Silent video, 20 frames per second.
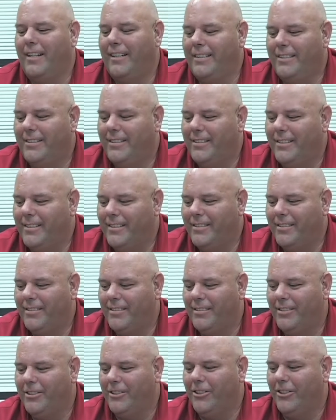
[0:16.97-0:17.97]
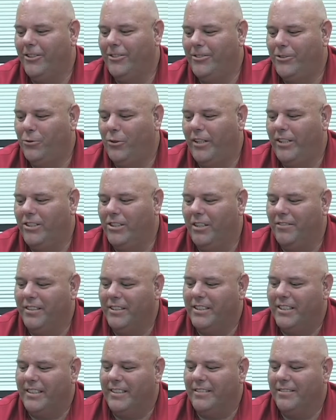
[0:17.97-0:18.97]
1996 to
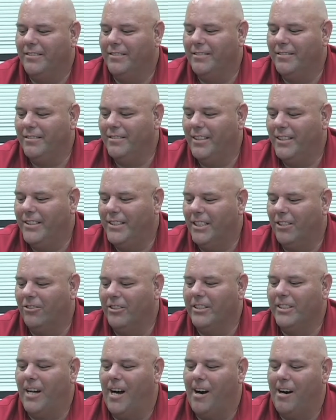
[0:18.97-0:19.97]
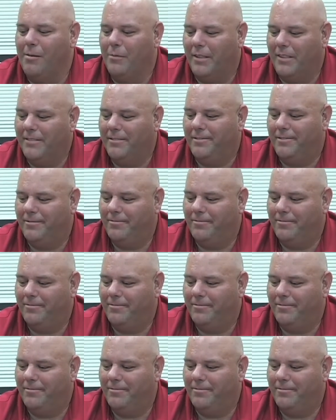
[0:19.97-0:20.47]
2017 until retirement.